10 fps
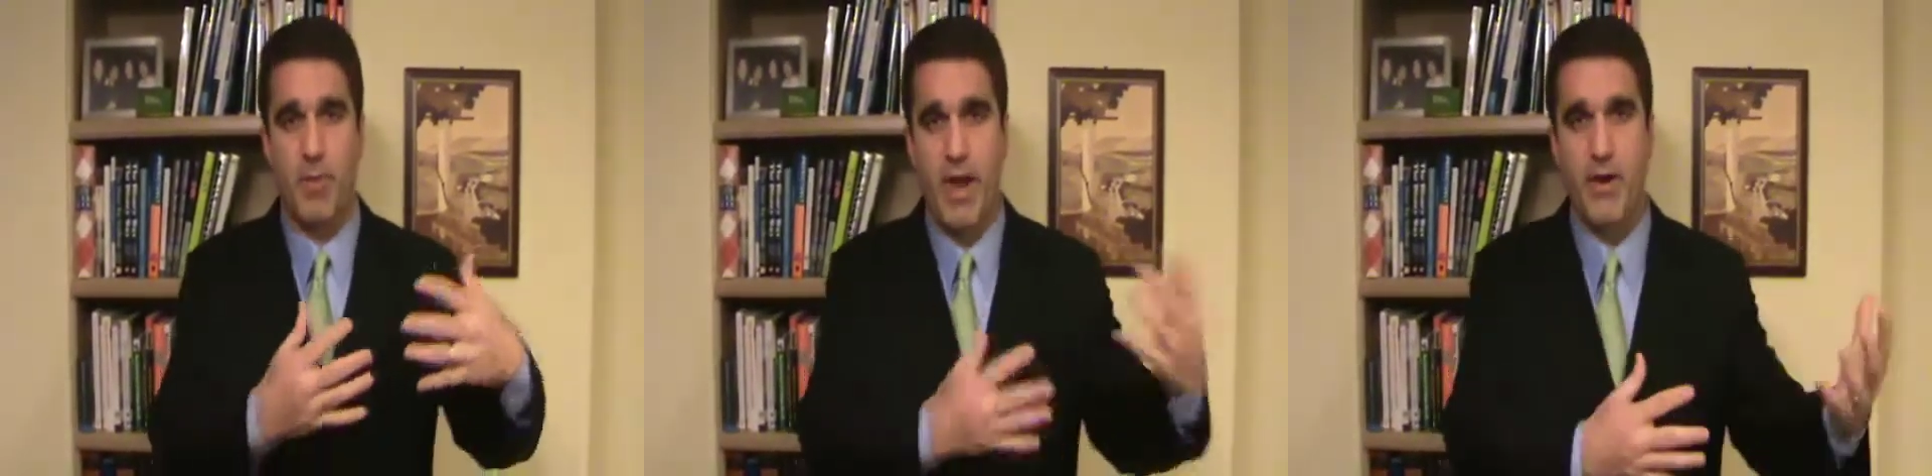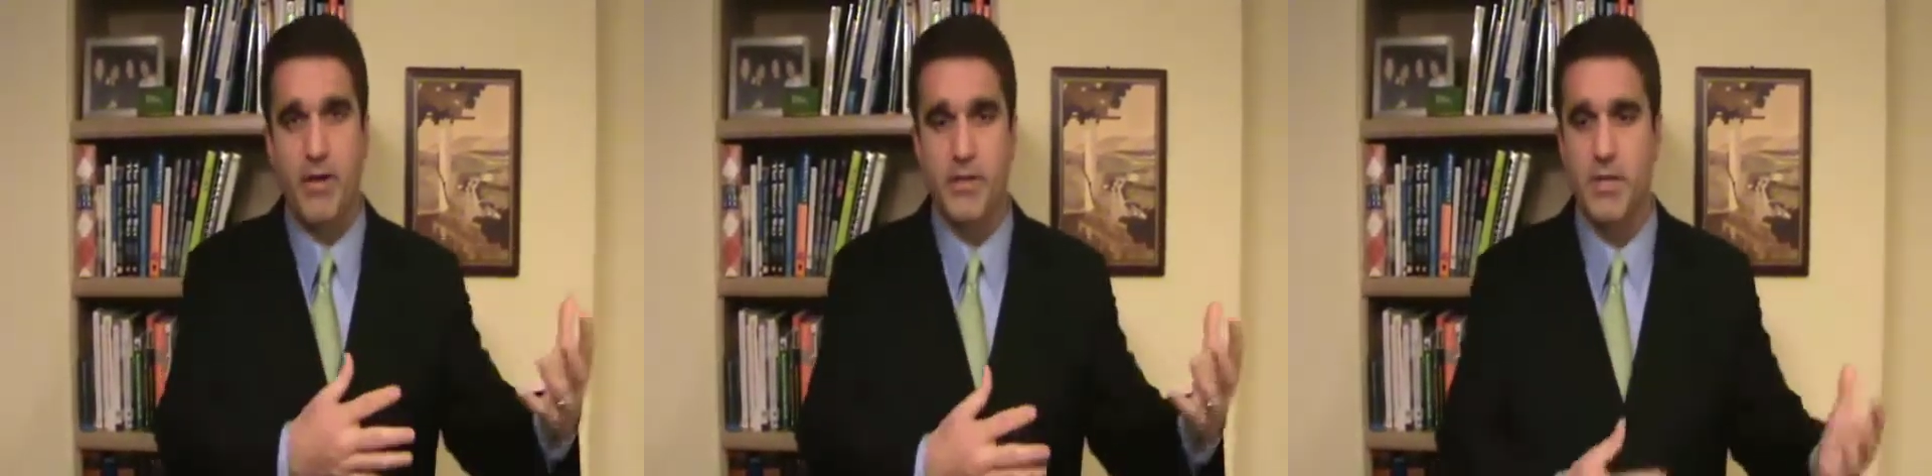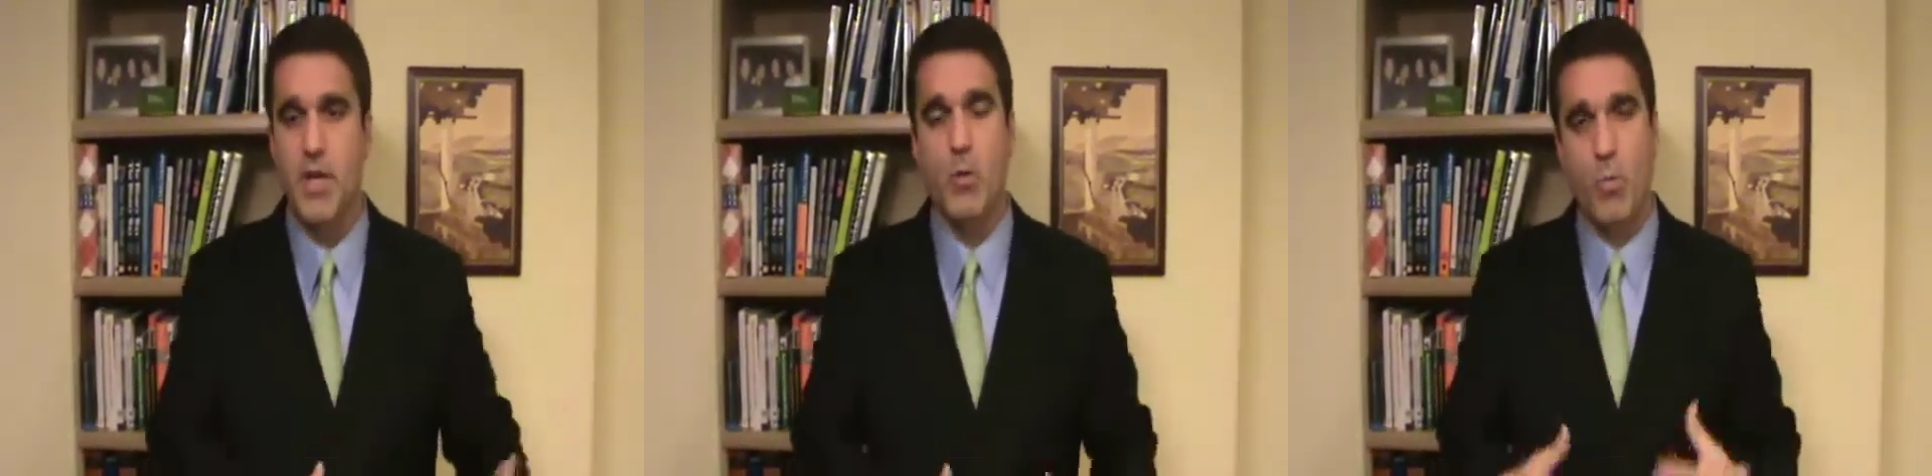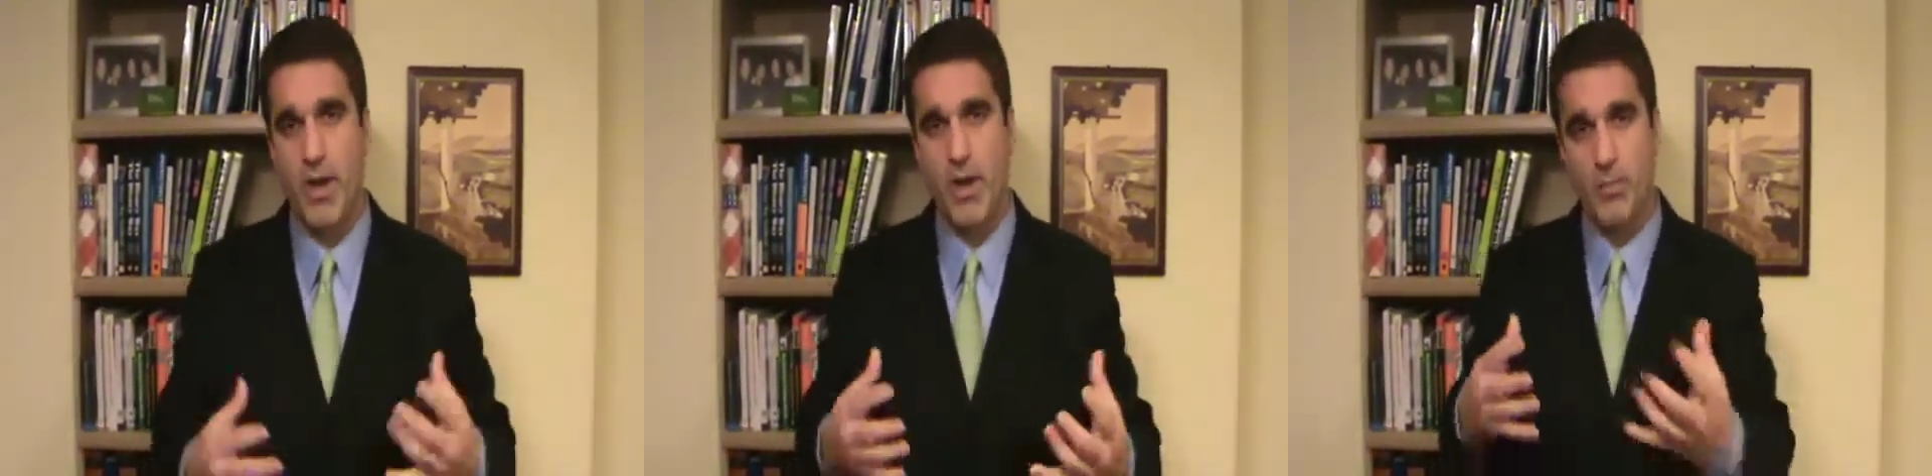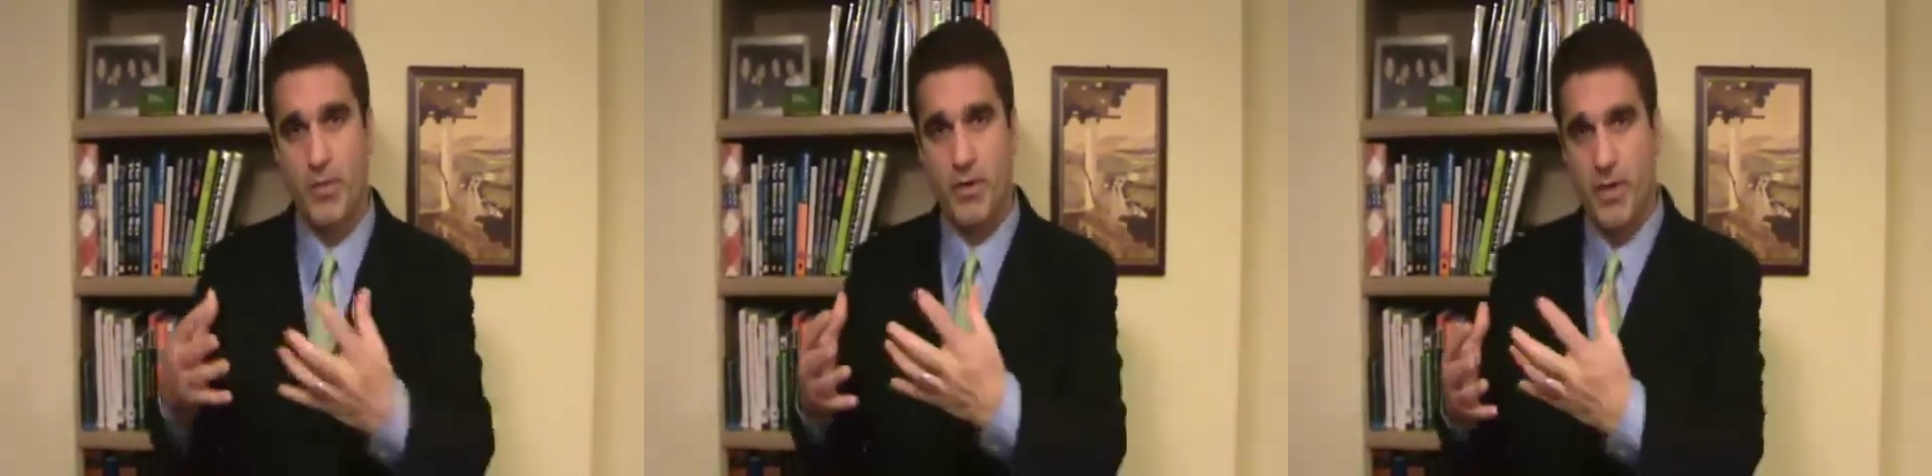Parents want to
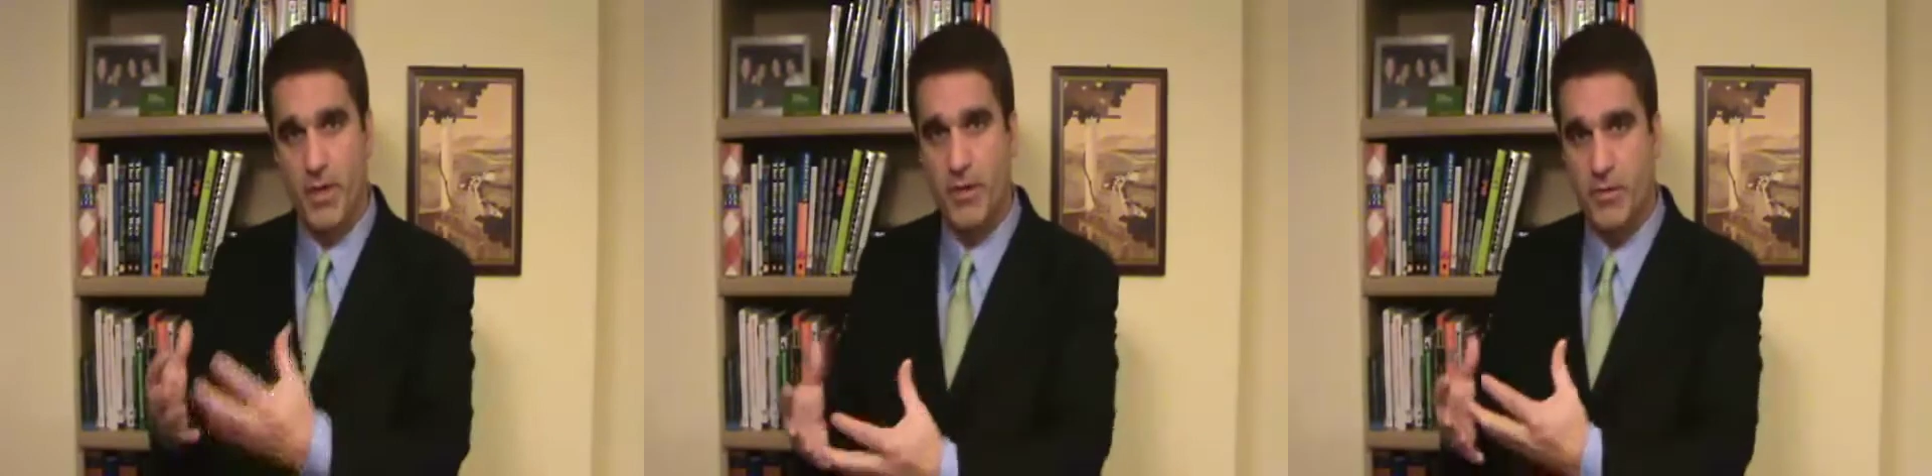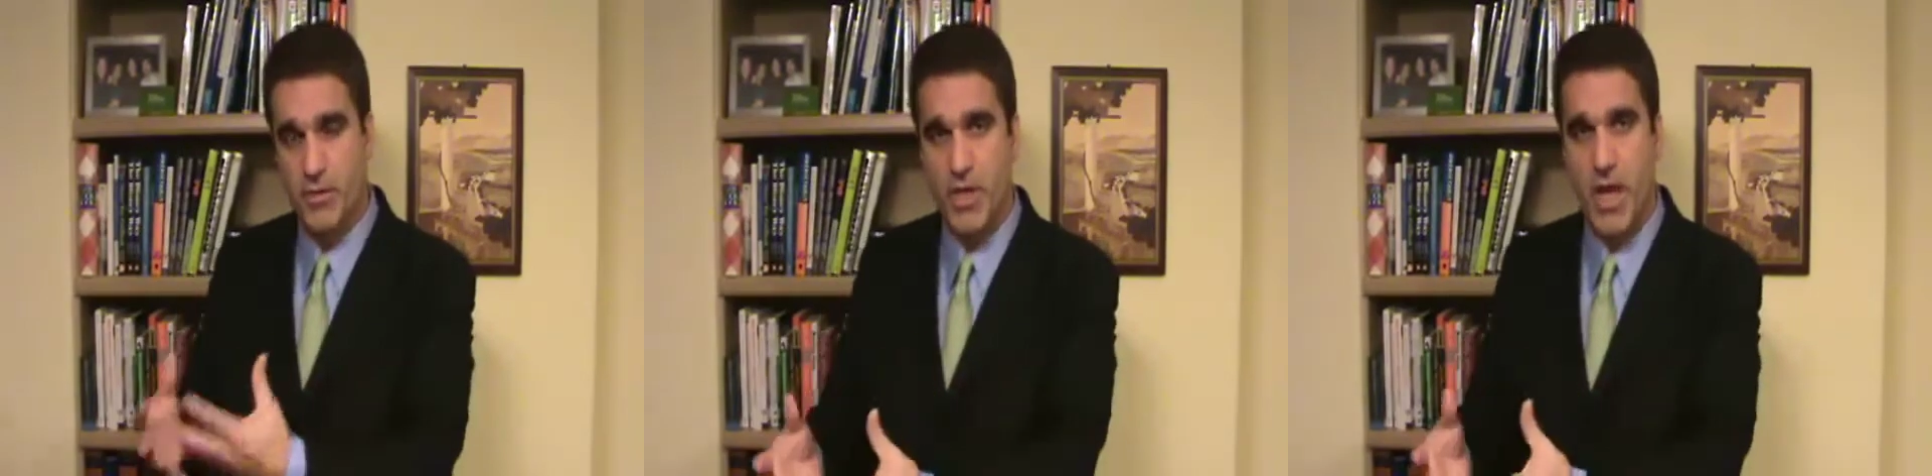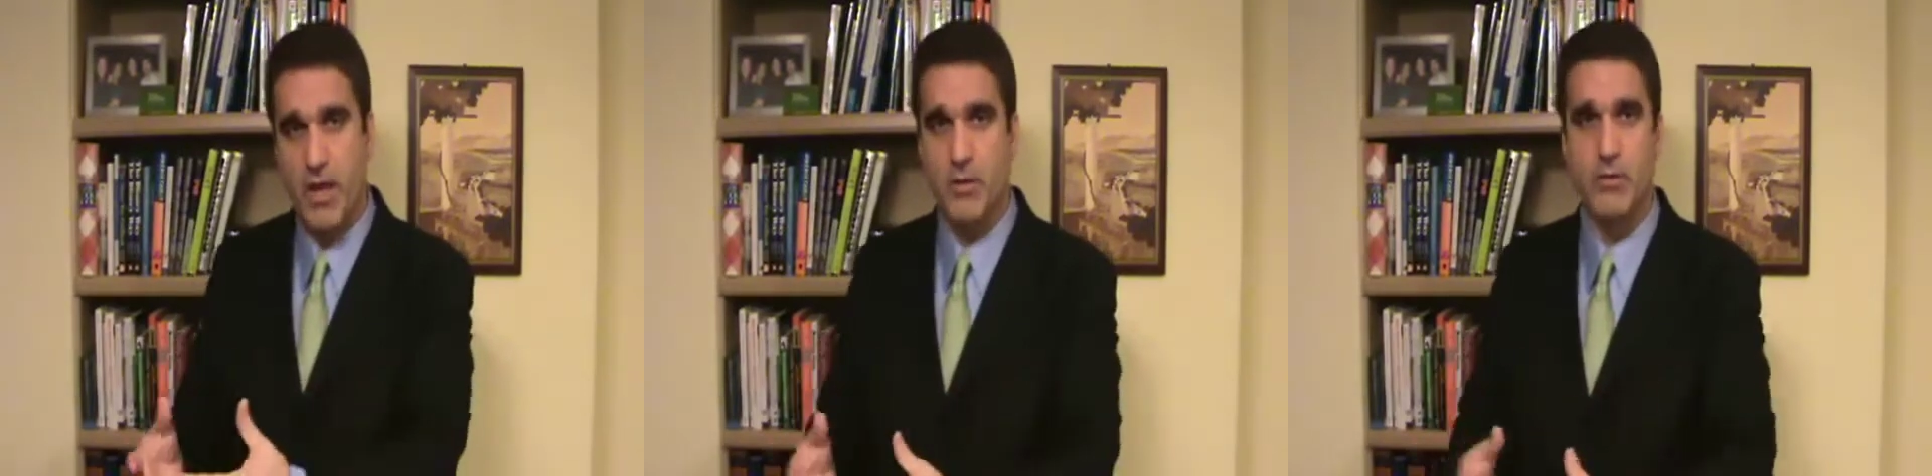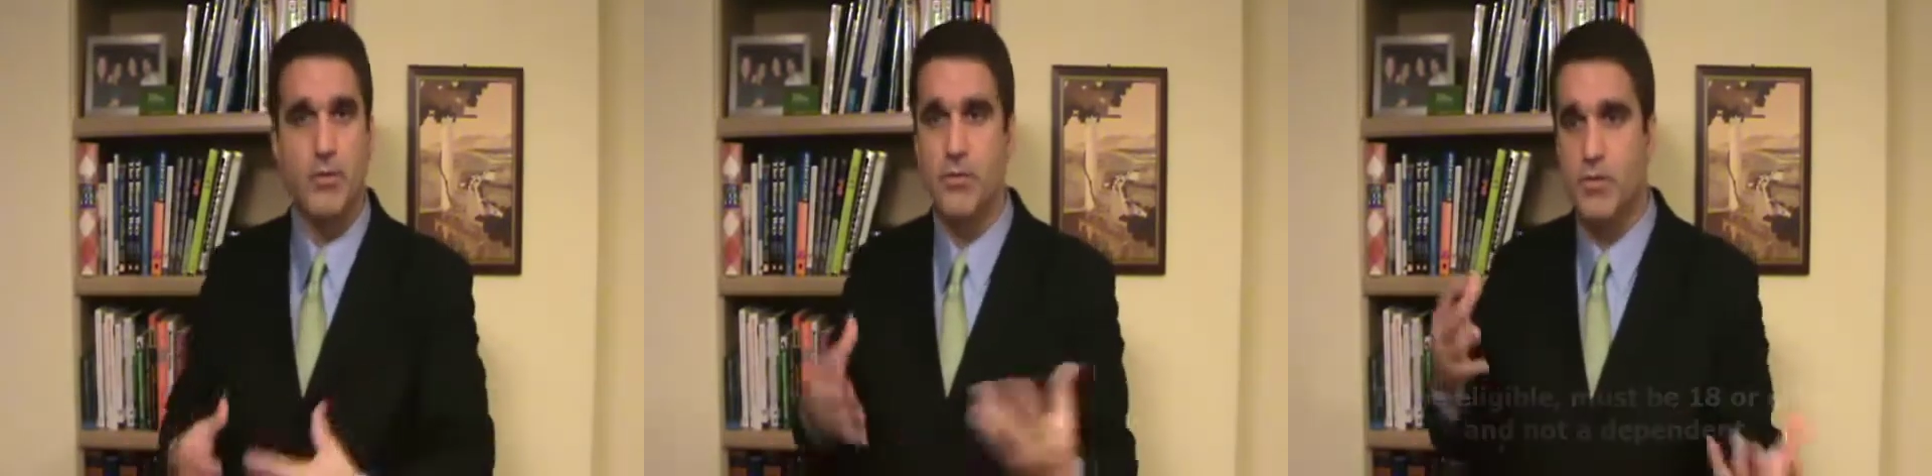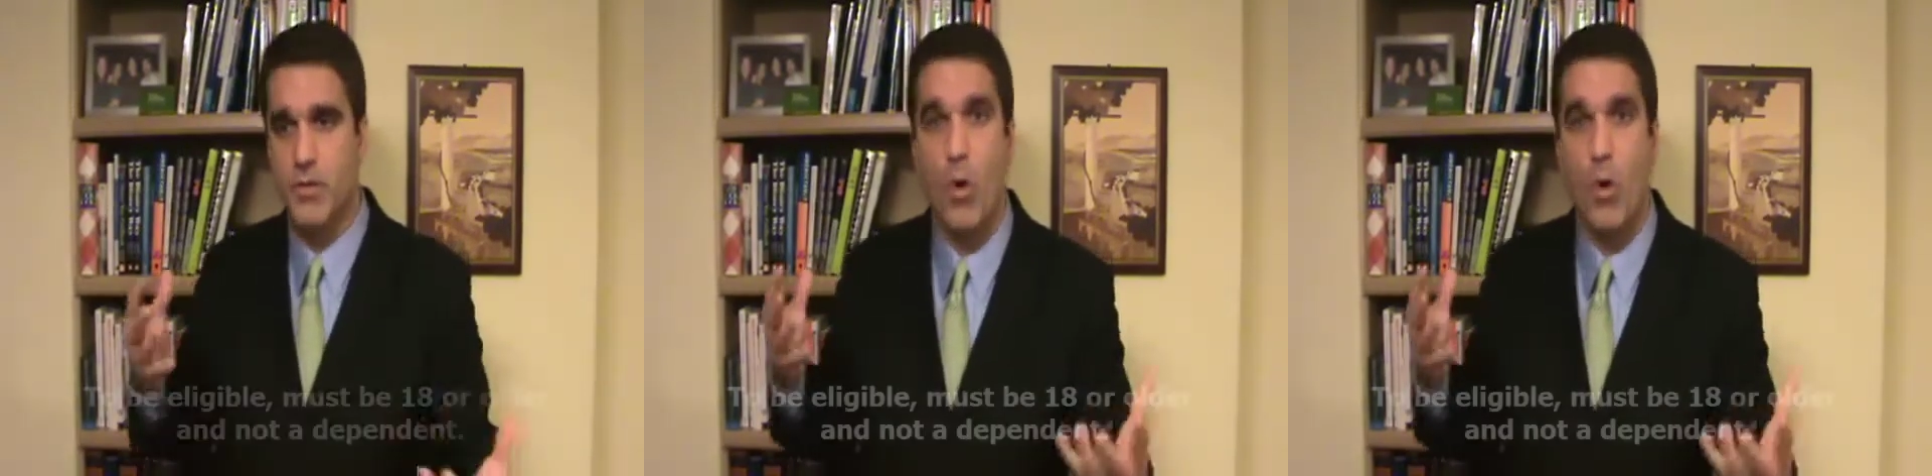help their child who's